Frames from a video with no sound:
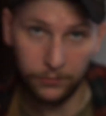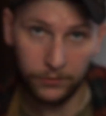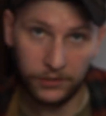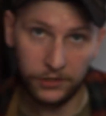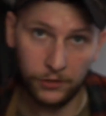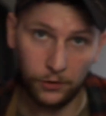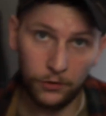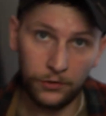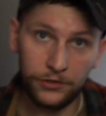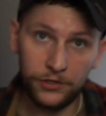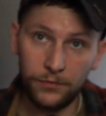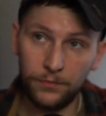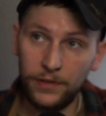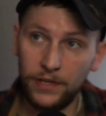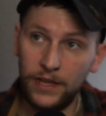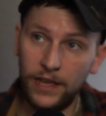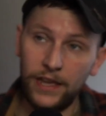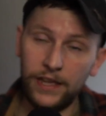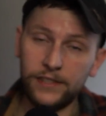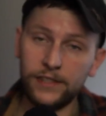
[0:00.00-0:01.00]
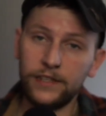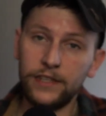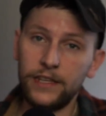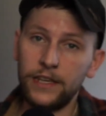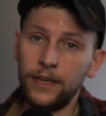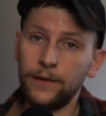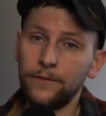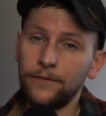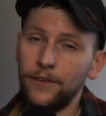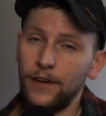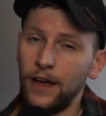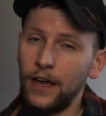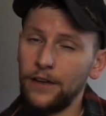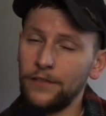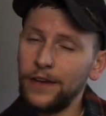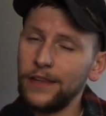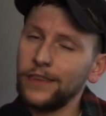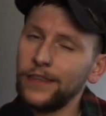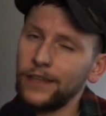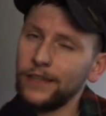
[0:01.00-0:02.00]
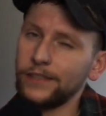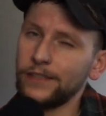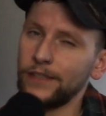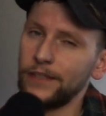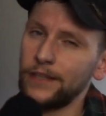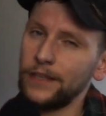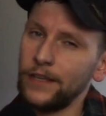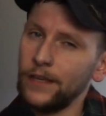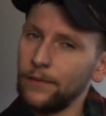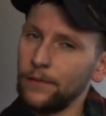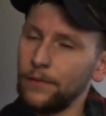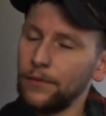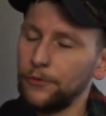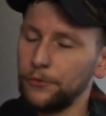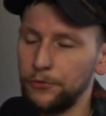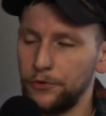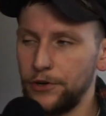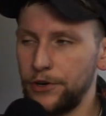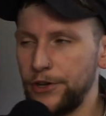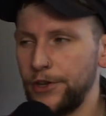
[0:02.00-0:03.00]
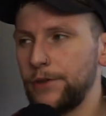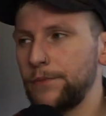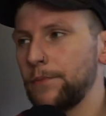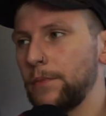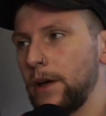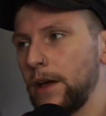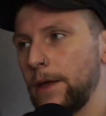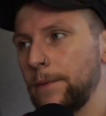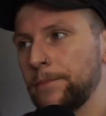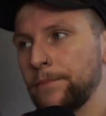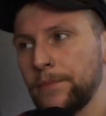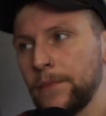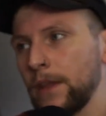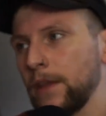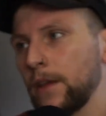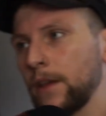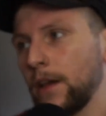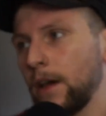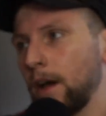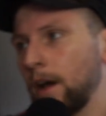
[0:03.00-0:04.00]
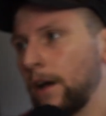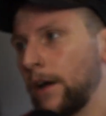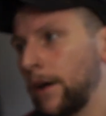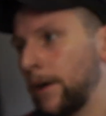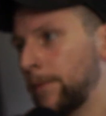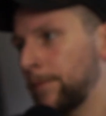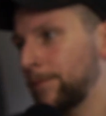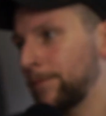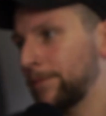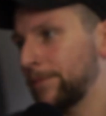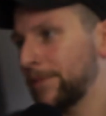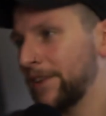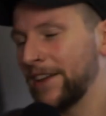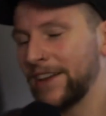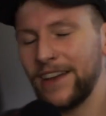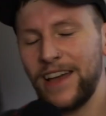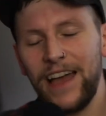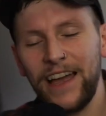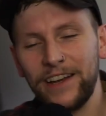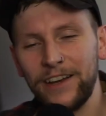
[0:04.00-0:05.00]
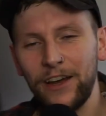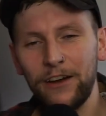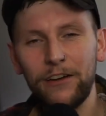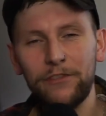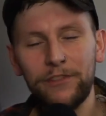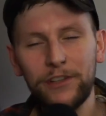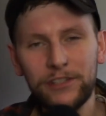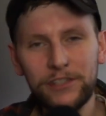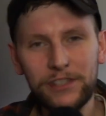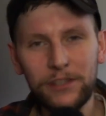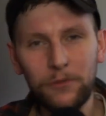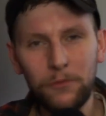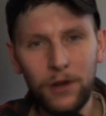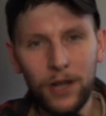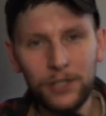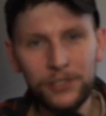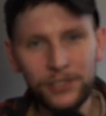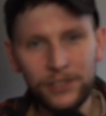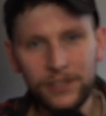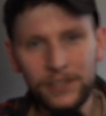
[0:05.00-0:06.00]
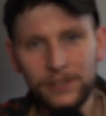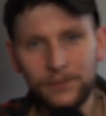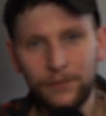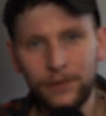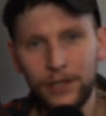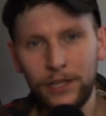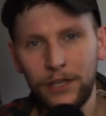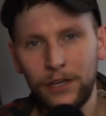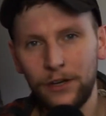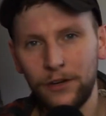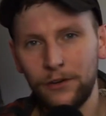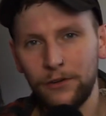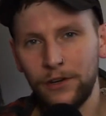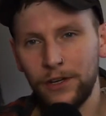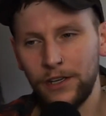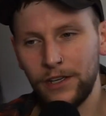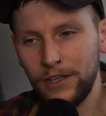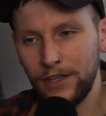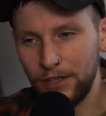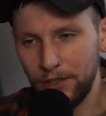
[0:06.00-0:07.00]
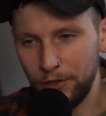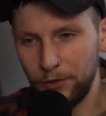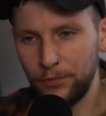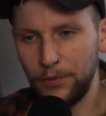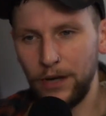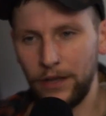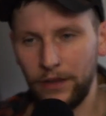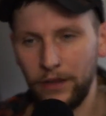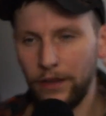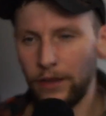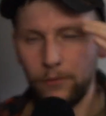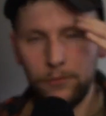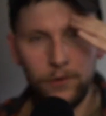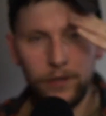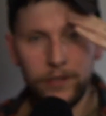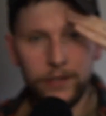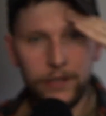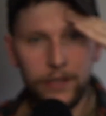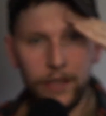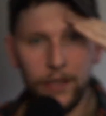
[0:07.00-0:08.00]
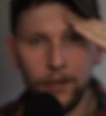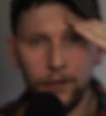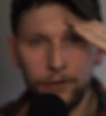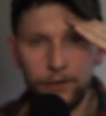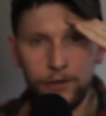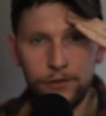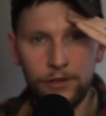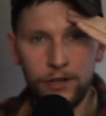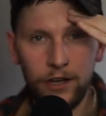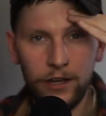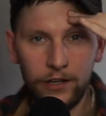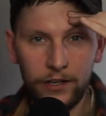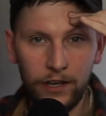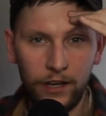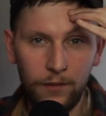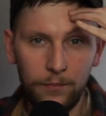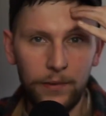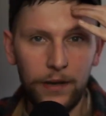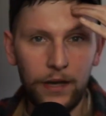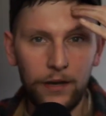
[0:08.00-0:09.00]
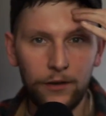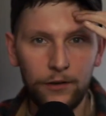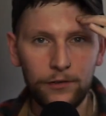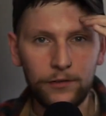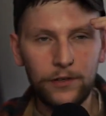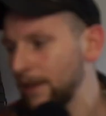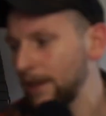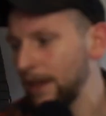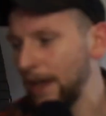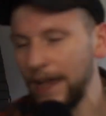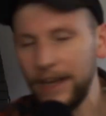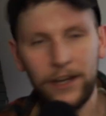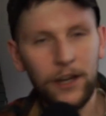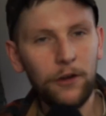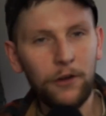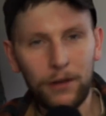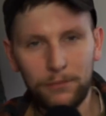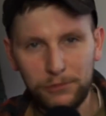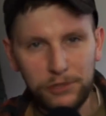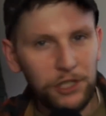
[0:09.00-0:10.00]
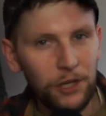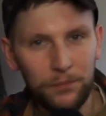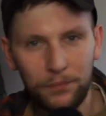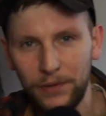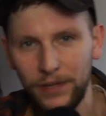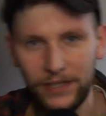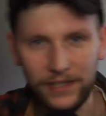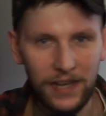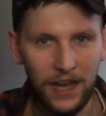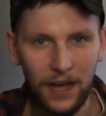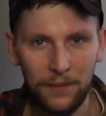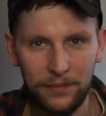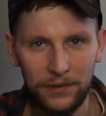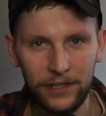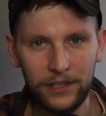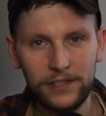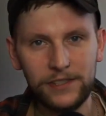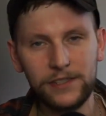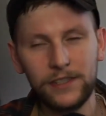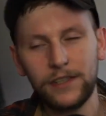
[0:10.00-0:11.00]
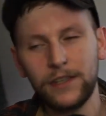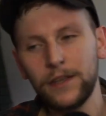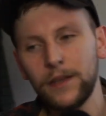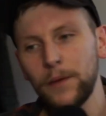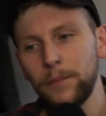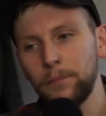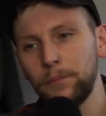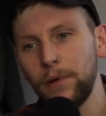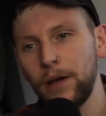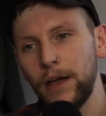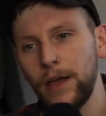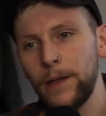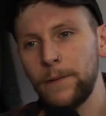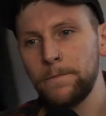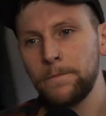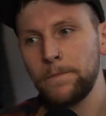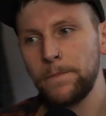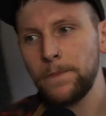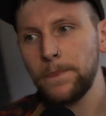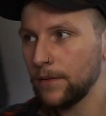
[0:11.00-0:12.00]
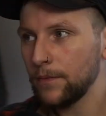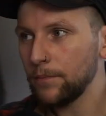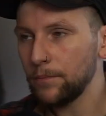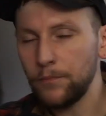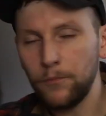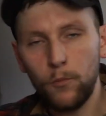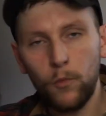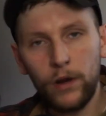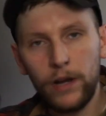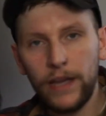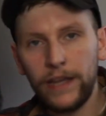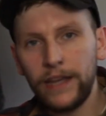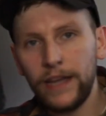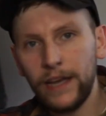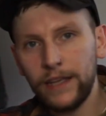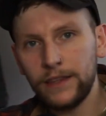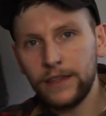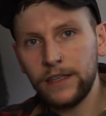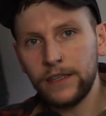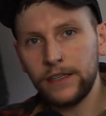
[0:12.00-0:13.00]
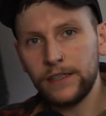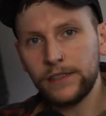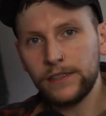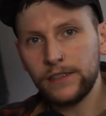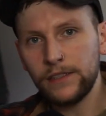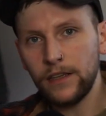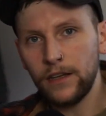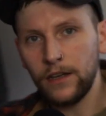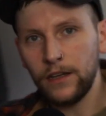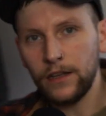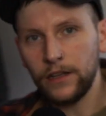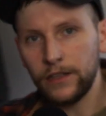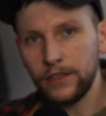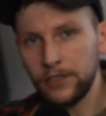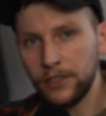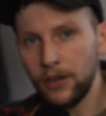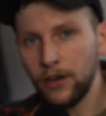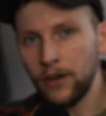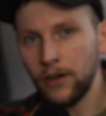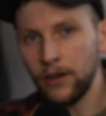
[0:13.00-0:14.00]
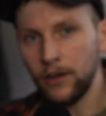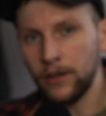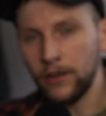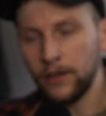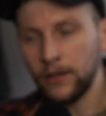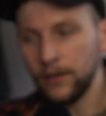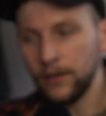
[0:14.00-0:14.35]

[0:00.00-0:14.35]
sold to me as, a DM5. I think it's a DM3, but I know if you're still watching this video, you're probably like, what the hell are you talking about? I know I'm jumping topics, but when I got this guitar,